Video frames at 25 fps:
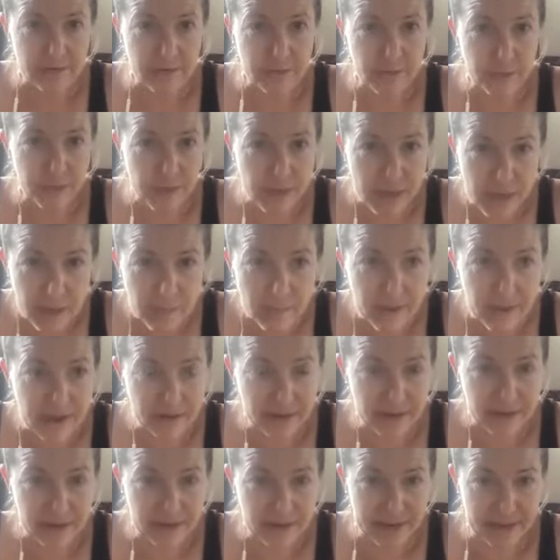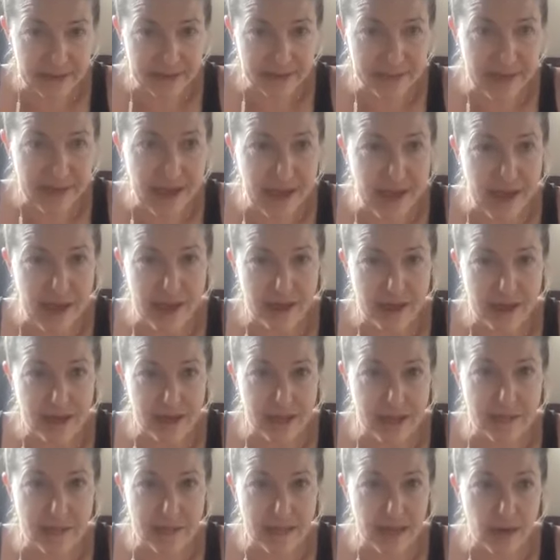And if you think about it like that,
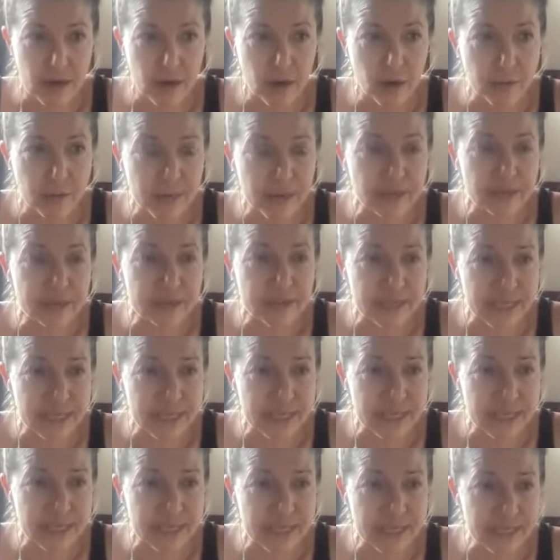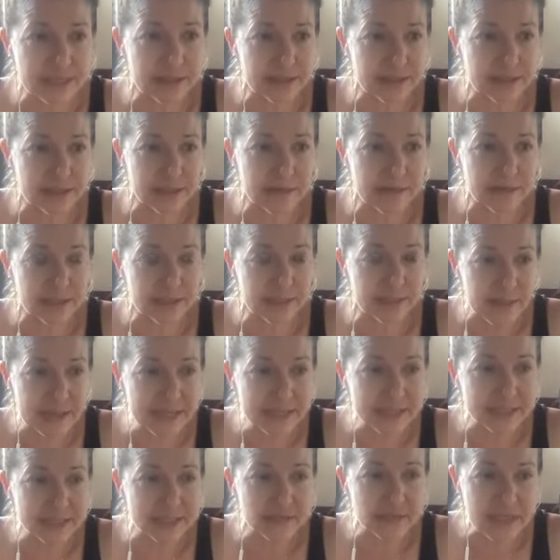and that homeostasis and a
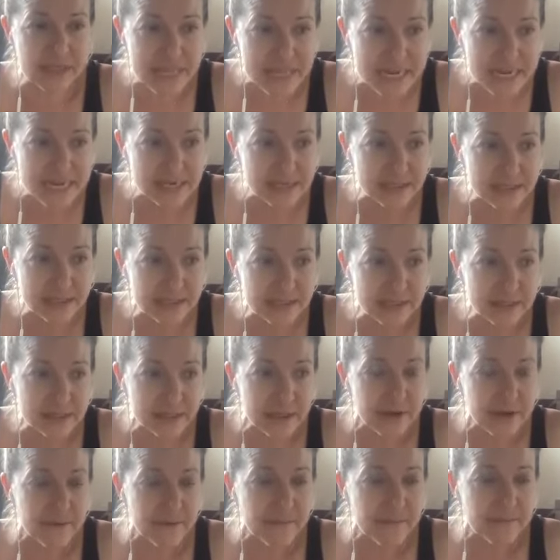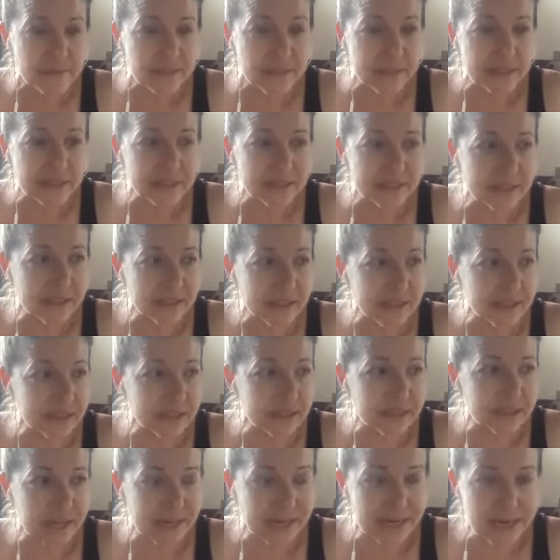space of ease is
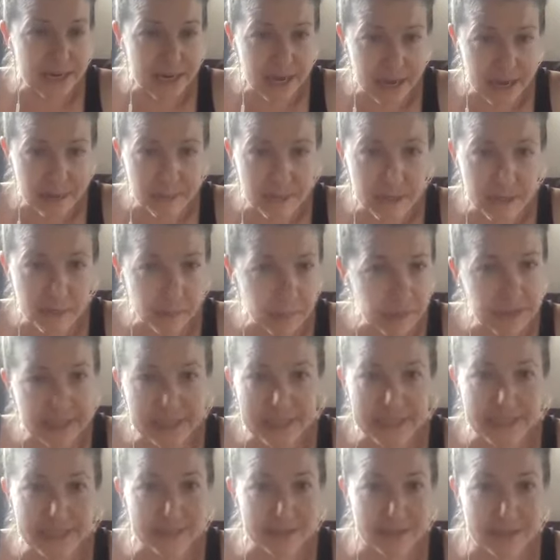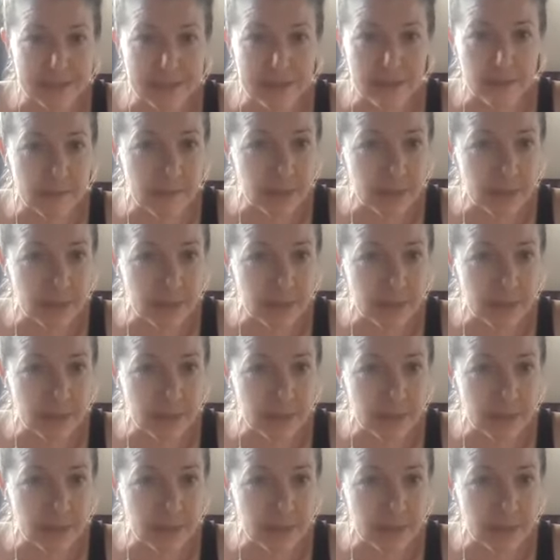this dynamic place in the